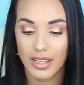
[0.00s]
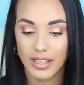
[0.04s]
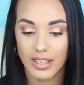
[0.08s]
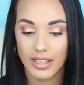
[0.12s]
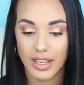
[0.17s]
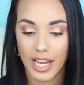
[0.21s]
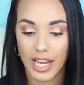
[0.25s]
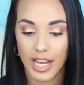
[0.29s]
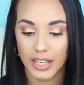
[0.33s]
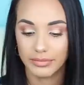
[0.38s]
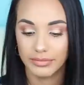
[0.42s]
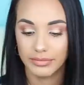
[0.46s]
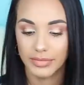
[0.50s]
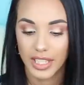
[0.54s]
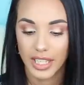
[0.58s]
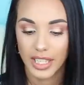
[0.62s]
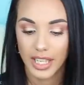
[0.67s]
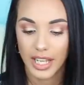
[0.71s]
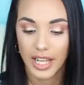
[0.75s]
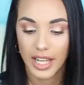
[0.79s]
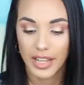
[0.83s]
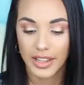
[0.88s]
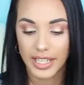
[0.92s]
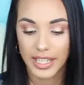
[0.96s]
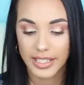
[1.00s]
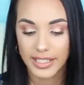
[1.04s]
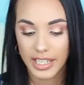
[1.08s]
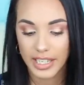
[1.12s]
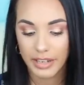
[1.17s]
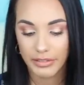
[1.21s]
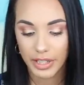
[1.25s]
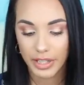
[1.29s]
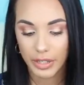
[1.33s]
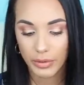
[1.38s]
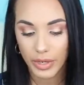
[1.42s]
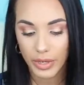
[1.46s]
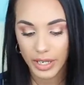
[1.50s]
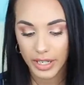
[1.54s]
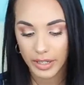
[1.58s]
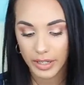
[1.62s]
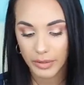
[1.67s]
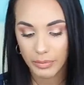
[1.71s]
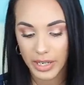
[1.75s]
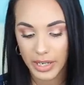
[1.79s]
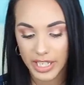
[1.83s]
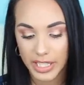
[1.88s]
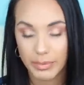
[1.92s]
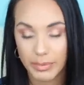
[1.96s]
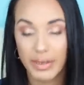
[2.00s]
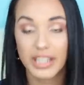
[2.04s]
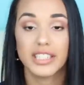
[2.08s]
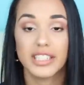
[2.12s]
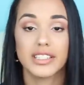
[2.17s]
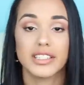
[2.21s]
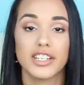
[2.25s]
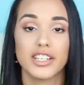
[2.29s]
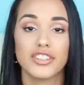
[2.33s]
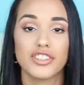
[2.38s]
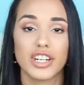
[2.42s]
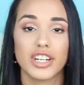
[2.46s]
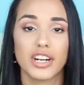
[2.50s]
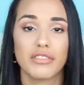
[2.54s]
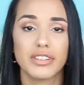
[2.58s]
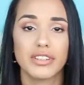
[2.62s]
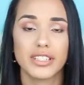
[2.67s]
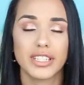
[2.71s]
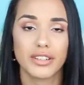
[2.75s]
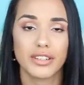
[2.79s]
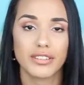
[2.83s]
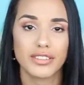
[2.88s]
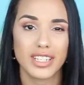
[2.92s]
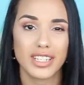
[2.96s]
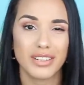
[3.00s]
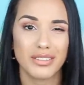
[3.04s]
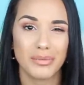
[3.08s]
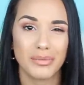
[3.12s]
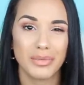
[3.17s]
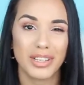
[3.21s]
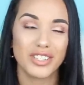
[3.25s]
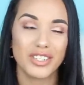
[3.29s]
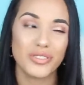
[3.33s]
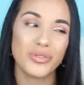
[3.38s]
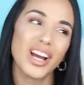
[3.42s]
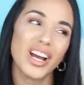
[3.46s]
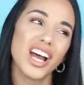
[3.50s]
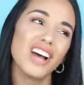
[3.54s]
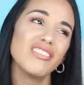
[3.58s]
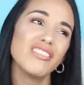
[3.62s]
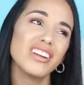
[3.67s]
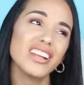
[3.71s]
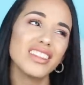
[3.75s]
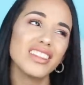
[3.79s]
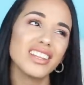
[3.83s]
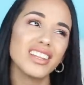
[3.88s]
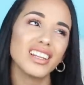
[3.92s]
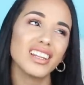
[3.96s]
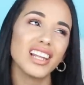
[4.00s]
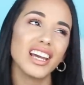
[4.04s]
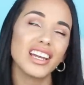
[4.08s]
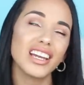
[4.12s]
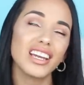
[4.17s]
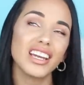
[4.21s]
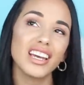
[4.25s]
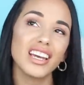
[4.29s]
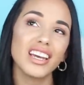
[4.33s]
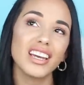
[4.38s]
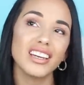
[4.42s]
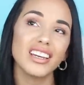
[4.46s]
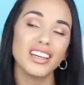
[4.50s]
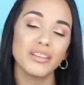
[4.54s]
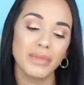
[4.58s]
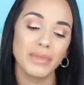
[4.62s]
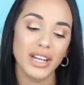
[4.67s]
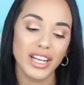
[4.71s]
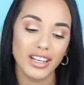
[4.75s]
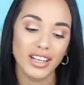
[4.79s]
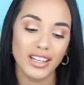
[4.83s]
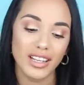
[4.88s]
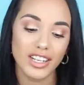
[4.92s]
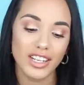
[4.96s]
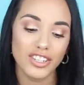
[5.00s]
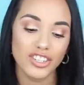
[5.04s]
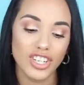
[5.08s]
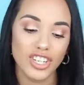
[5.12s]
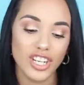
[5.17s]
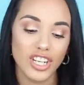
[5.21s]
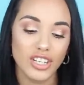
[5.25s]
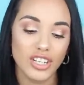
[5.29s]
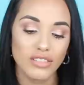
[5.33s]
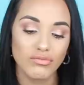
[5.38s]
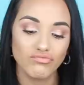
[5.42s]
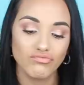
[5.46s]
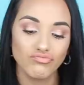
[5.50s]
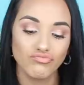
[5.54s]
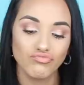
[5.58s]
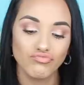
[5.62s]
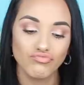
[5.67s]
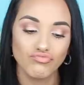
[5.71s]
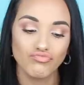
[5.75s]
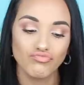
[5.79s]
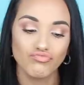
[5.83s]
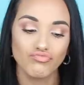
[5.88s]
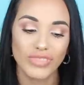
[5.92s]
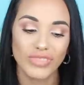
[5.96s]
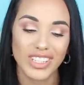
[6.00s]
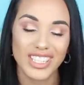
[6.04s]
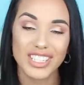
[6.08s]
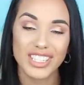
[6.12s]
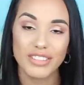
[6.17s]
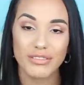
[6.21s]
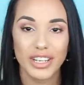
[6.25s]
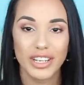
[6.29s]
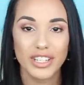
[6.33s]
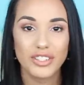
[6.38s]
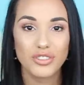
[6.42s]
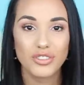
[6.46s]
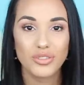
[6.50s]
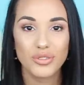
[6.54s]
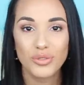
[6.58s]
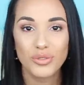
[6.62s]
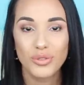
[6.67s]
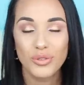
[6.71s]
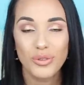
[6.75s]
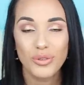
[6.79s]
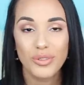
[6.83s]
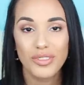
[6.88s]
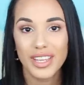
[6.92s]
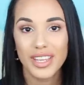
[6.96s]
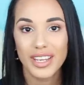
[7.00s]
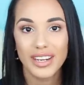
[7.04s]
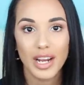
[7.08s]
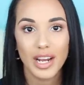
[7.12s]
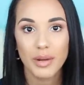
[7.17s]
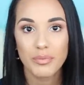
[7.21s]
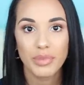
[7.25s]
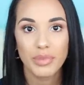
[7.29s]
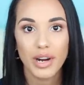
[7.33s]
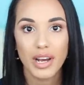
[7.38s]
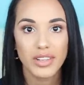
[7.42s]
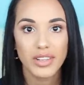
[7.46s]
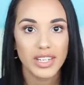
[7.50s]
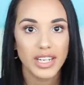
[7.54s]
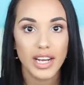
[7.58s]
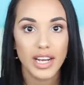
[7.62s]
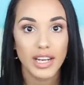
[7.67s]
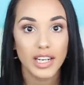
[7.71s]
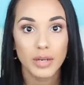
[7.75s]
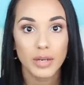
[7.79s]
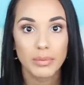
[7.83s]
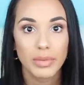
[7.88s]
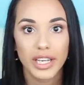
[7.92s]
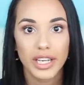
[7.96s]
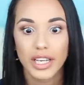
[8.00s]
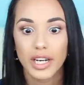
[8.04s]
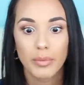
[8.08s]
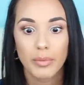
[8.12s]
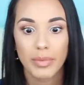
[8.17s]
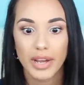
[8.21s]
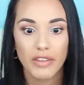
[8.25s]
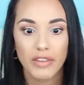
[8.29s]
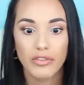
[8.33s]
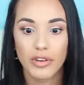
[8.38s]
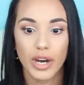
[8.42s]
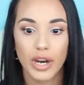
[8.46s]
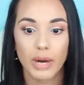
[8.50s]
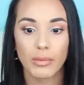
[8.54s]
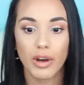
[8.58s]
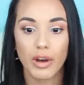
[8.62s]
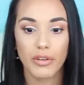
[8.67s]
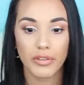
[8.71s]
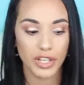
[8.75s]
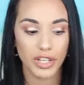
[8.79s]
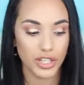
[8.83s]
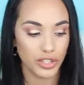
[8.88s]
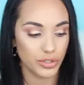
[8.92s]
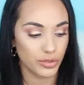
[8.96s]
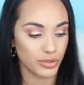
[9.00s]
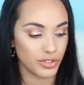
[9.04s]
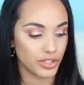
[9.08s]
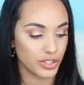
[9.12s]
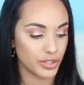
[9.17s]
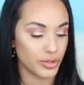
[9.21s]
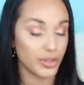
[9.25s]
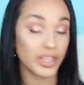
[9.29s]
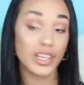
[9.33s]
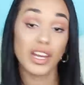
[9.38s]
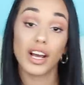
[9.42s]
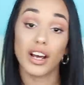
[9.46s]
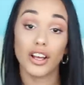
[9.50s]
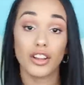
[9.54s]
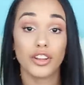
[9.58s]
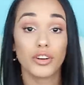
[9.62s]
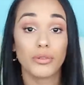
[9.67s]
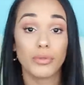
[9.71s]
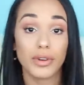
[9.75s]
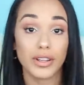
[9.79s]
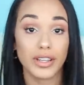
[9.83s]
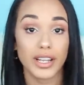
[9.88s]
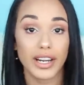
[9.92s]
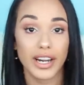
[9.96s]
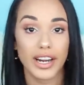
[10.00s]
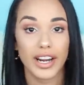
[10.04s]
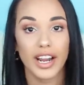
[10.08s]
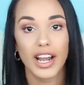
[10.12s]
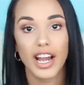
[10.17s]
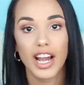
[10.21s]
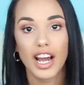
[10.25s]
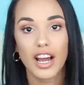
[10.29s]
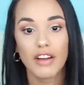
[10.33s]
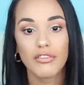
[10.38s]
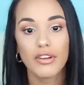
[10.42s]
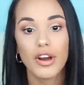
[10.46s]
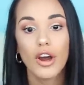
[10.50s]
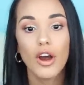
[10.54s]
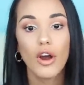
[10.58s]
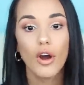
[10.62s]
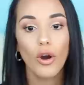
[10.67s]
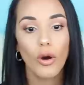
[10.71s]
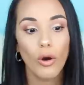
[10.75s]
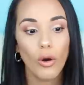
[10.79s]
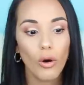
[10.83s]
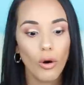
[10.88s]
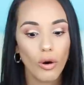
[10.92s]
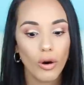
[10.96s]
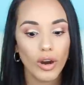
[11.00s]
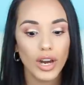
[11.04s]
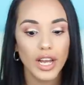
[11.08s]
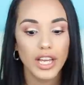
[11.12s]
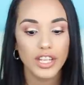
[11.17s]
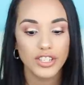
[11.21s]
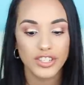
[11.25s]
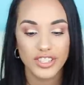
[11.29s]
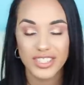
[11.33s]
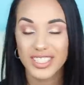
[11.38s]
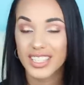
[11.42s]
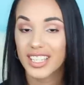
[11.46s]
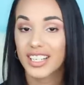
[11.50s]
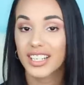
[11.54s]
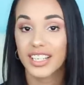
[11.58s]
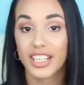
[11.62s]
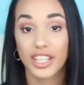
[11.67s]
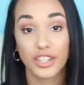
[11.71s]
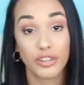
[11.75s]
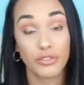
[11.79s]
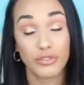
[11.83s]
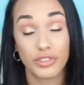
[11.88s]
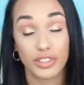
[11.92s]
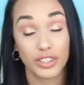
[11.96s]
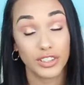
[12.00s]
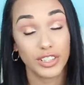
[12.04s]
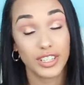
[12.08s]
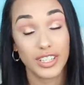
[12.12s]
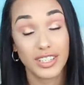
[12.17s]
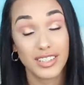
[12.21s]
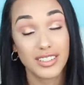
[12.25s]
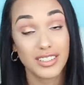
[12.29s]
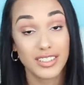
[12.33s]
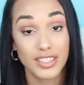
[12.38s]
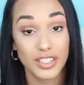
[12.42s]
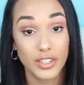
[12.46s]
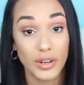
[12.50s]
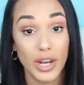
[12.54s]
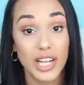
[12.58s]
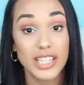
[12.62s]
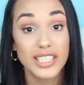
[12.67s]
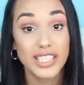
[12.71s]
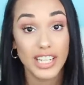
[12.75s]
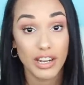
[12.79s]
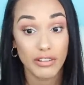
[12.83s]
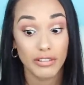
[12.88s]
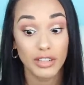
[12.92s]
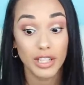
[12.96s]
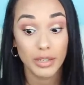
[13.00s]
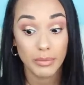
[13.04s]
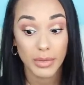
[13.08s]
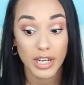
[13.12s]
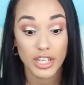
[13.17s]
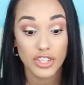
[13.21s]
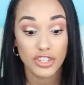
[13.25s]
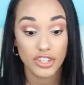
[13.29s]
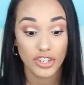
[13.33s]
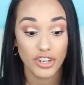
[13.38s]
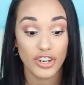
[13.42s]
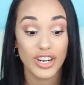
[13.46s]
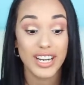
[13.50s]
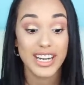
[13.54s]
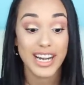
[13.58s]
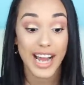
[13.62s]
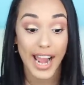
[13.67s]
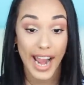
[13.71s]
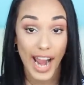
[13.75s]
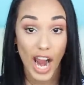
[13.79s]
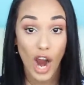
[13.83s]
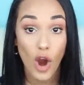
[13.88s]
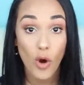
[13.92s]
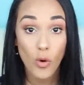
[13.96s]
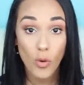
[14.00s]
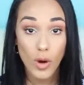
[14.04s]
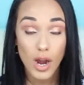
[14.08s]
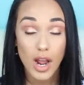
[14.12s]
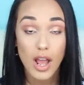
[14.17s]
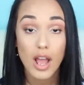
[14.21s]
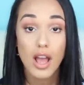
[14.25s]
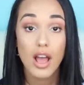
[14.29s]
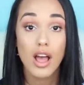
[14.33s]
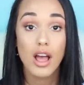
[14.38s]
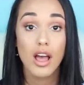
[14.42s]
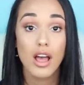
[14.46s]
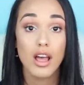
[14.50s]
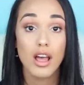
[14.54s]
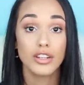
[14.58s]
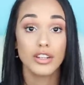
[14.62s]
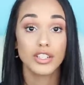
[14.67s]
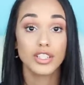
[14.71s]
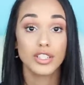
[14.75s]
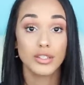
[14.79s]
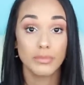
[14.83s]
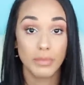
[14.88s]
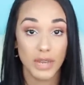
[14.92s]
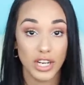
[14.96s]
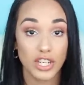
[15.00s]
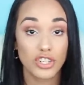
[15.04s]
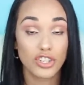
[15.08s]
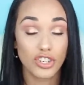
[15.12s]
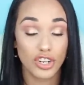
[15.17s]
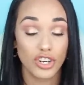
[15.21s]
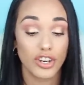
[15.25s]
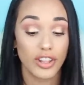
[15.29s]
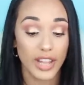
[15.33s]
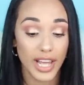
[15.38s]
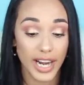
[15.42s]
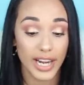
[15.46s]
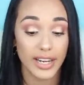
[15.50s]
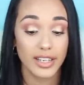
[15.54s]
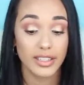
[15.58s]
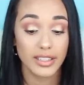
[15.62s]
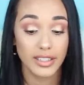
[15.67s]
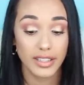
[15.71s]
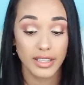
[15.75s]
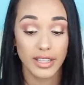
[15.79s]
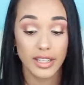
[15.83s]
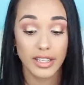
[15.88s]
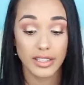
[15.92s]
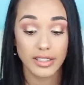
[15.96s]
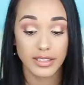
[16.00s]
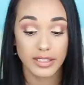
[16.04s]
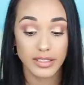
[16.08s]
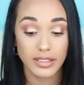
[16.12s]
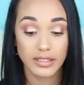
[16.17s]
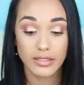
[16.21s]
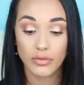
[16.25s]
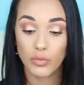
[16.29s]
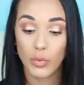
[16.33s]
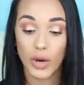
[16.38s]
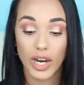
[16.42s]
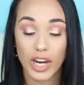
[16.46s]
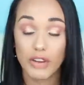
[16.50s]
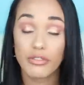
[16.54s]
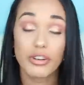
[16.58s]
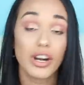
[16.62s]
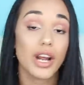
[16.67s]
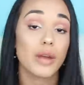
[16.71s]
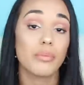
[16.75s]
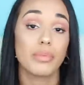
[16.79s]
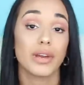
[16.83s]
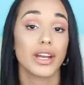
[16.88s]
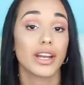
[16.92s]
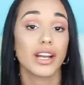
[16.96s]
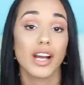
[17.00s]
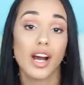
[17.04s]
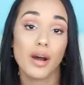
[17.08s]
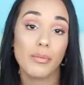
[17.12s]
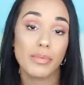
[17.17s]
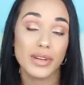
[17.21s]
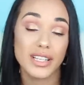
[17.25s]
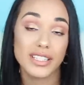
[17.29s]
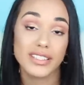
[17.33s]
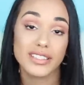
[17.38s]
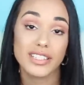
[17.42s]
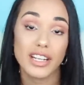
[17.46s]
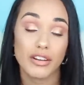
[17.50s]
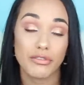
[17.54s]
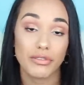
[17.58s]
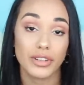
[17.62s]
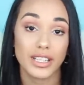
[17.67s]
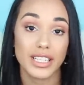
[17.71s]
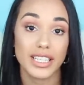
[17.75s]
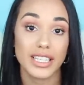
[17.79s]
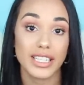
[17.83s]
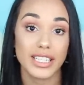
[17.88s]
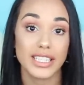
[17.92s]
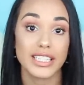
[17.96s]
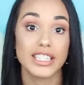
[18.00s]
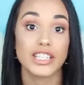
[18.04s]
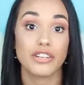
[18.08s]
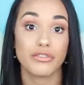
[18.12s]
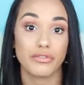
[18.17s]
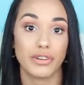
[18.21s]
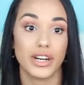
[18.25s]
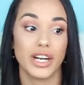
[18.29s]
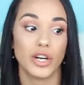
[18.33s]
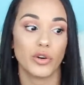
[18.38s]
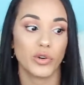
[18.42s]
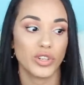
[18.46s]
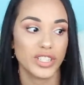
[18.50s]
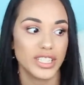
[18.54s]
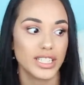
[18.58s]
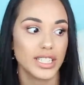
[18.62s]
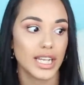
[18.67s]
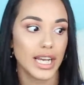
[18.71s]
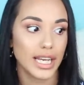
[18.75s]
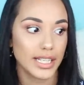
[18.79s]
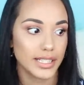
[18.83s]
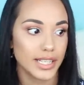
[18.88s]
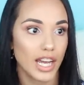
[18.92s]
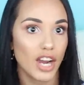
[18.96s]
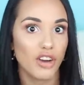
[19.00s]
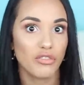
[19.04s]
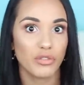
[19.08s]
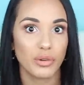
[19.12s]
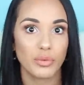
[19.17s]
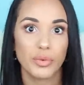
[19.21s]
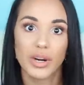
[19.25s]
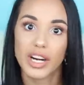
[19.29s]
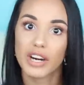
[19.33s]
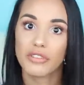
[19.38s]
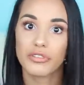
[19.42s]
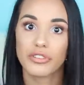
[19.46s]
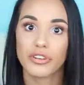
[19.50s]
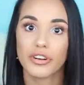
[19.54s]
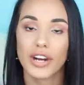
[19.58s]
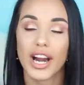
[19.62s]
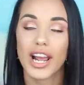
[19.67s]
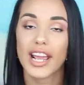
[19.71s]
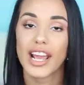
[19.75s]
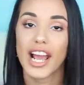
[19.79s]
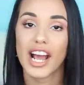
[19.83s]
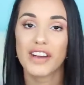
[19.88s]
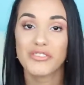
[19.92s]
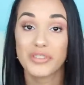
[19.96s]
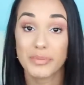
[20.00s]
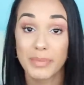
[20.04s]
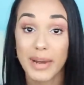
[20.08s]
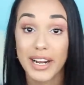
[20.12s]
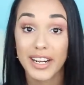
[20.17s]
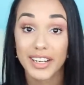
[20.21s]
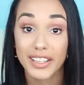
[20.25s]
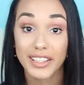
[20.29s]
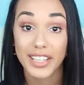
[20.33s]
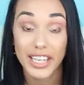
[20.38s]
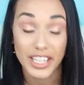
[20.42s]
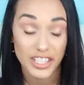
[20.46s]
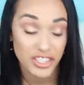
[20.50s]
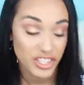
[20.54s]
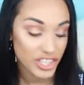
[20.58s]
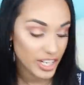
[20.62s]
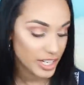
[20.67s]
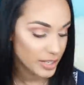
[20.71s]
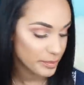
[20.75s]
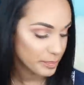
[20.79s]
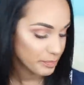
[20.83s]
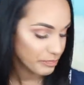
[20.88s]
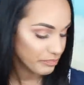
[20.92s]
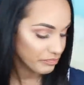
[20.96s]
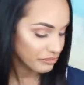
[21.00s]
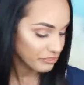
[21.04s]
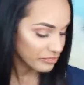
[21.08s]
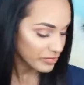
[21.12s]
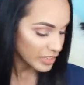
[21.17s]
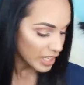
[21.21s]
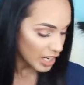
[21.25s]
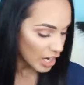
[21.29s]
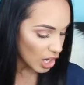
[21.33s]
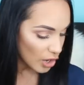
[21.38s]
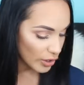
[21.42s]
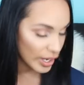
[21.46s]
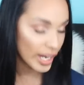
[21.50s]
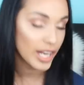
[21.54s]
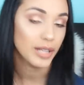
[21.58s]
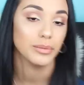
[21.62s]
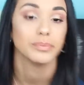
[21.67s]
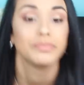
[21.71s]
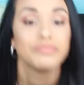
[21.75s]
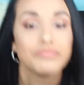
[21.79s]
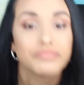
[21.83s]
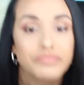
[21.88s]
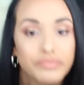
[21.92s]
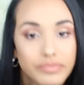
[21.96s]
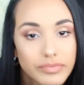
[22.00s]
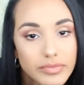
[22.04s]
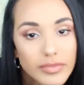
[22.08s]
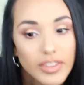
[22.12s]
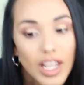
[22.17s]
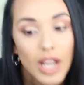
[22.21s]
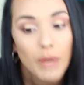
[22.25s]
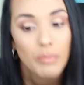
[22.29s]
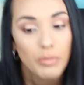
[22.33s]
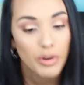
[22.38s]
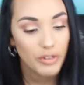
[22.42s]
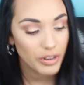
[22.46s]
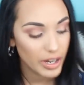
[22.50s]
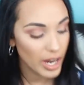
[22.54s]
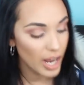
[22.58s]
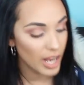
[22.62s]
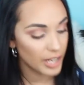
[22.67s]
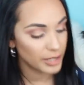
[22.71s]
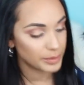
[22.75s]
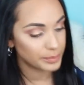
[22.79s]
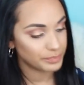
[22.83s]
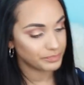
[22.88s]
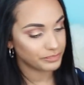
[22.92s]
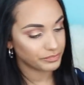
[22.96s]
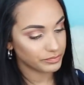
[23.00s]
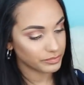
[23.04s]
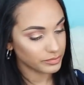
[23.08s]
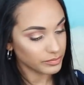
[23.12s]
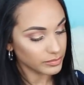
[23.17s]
yeah. That's definitely what makes my decision every single time. I'm like, do I have anything like it in my collection? Because if I do, then I'm probably not gonna pick it up ever. I'm already used to the other one that I have, or it's just gonna get overlooked. So I definitely make sure now to make sure that the whatever I pick up is definitely different or stands out from whatever I have in my collection. Okay, moving on.